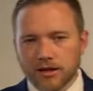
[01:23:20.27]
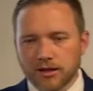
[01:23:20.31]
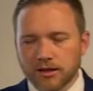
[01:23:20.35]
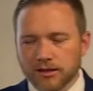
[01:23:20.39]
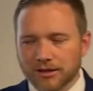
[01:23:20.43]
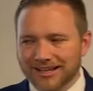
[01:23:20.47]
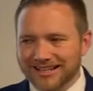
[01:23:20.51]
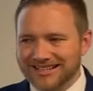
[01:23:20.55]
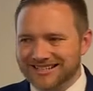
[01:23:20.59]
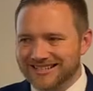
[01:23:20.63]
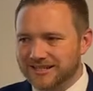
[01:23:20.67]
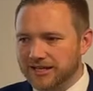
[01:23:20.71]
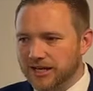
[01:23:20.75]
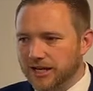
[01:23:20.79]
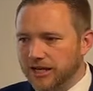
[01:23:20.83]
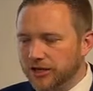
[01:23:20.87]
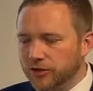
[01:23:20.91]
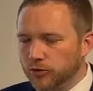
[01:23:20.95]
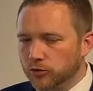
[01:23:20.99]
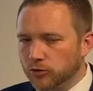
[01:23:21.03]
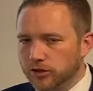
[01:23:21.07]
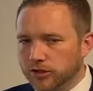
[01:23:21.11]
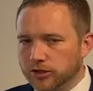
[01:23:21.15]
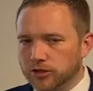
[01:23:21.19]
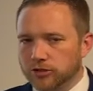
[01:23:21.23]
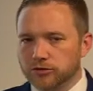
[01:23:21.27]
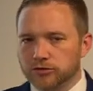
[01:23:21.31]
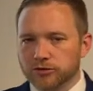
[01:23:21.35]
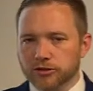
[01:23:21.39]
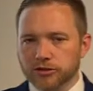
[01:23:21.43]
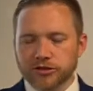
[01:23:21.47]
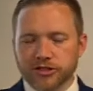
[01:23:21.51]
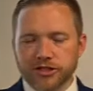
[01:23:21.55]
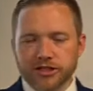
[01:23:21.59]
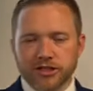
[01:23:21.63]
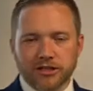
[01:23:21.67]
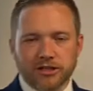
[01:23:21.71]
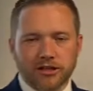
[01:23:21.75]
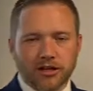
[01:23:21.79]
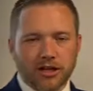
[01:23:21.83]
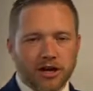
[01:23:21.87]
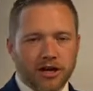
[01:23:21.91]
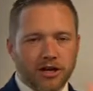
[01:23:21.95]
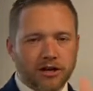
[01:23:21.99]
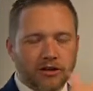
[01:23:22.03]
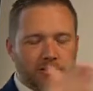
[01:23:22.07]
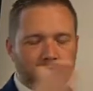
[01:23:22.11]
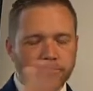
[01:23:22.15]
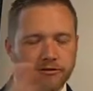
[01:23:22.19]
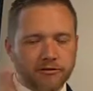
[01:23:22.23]
Let's say you're cruising
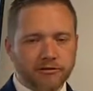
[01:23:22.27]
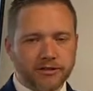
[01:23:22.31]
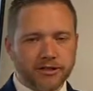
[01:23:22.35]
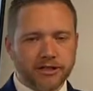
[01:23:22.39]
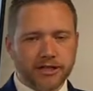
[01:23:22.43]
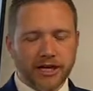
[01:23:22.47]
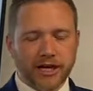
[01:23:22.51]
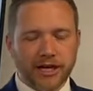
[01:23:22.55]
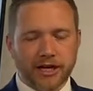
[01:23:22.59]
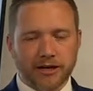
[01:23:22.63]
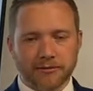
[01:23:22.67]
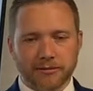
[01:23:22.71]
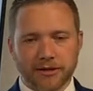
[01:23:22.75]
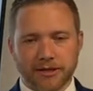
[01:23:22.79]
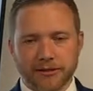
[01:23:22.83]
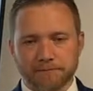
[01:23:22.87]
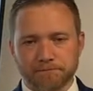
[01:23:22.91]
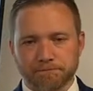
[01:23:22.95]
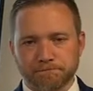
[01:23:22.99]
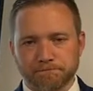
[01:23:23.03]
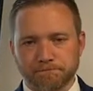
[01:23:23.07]
along through retirement.